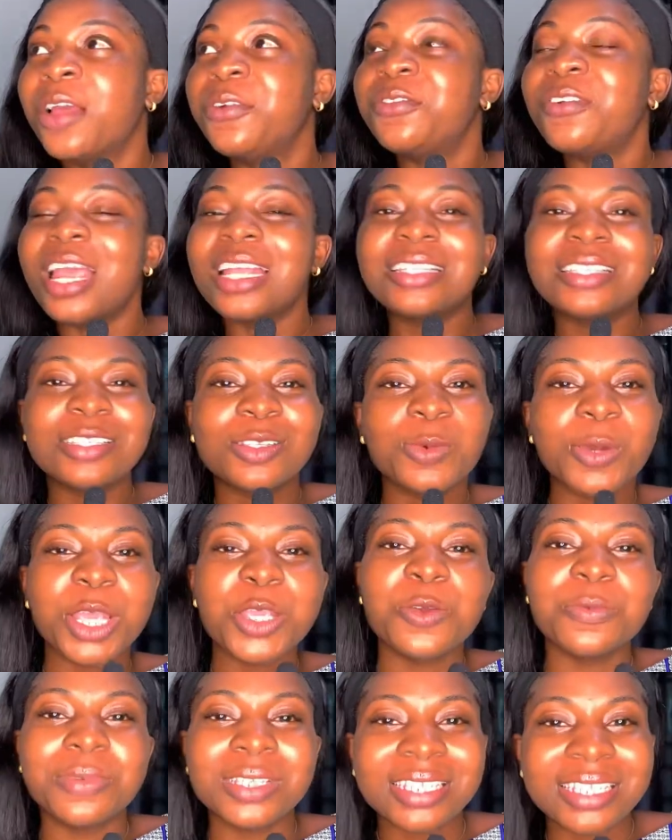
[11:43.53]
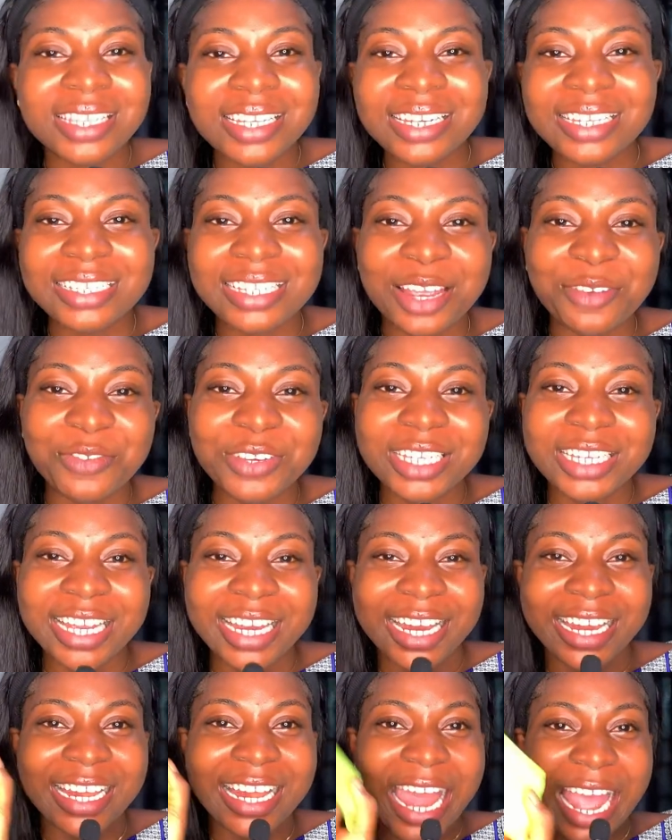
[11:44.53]
Write it where you'll be seeing it every day,
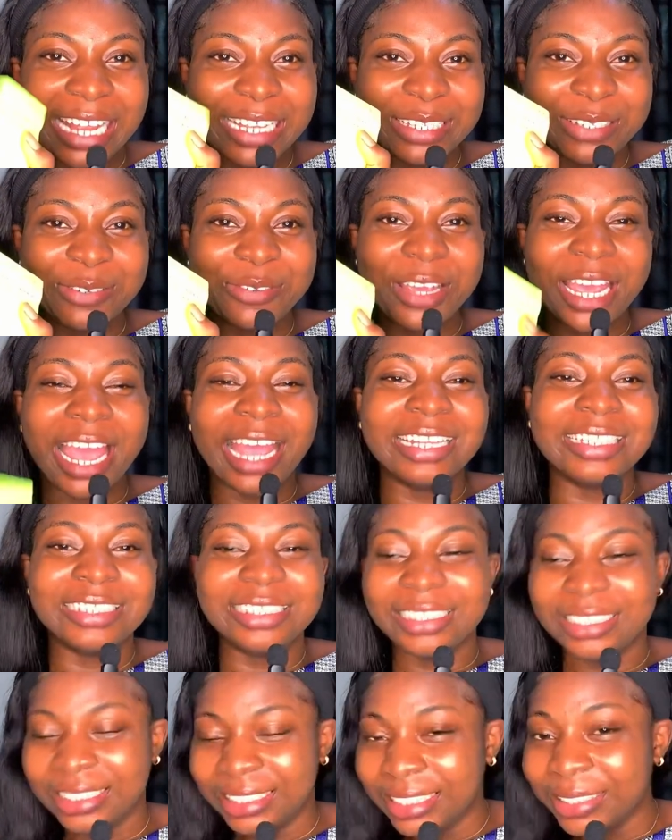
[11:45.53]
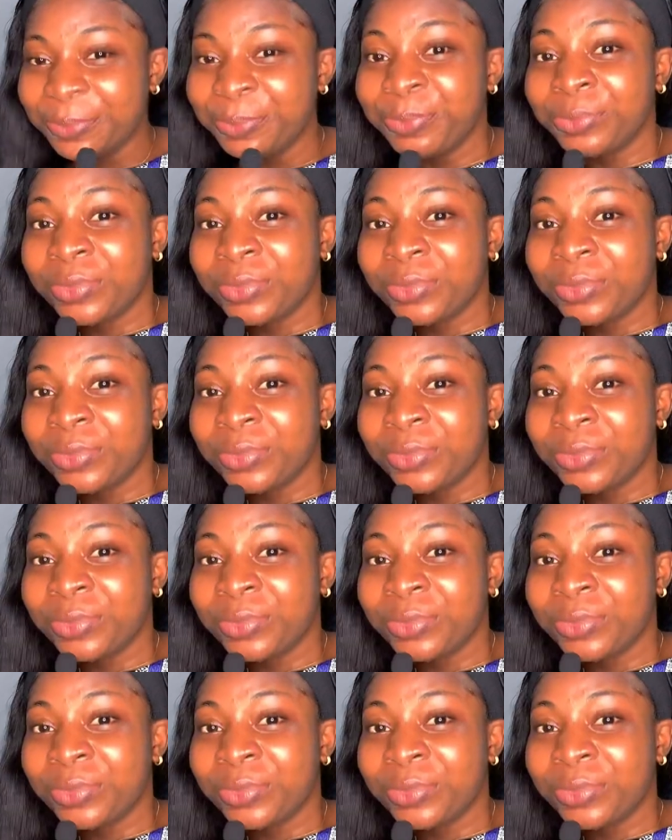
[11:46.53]
like the way I did.